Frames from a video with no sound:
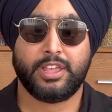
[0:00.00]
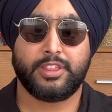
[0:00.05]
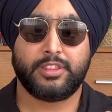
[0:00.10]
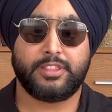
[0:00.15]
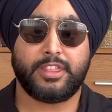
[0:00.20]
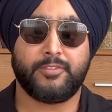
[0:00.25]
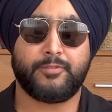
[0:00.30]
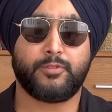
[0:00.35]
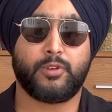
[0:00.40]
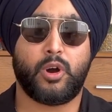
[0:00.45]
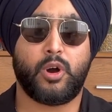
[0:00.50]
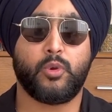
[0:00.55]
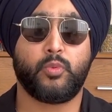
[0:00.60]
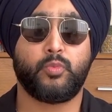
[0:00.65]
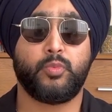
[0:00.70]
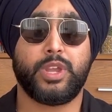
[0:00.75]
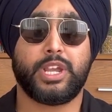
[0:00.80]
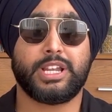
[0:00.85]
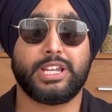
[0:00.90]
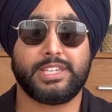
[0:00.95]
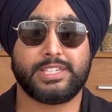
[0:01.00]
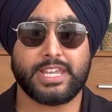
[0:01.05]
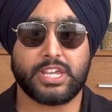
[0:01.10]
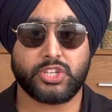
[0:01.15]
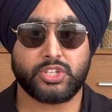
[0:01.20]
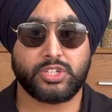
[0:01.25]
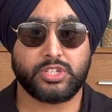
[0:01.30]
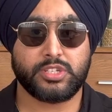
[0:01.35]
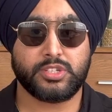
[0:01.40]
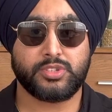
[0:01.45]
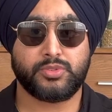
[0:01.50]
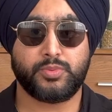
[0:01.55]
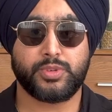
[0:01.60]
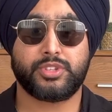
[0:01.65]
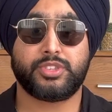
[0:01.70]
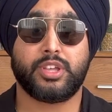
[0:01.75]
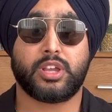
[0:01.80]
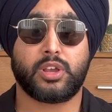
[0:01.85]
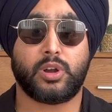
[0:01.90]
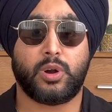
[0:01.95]
They've got weekly sessions, which
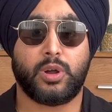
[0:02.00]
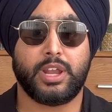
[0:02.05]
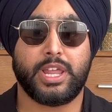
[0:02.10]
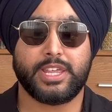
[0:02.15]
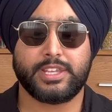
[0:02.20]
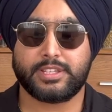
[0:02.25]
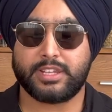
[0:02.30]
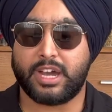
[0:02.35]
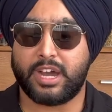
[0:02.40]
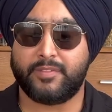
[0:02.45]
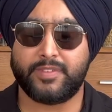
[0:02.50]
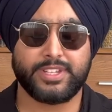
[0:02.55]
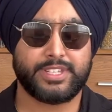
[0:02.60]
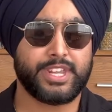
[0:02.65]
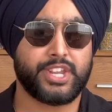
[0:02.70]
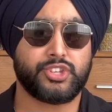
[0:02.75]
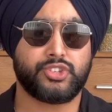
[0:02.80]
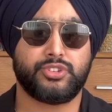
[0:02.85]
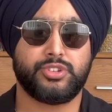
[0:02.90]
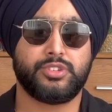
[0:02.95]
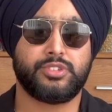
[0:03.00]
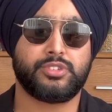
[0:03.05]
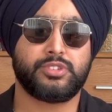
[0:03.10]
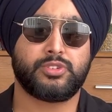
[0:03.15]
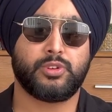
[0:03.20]
they call as hour sessions.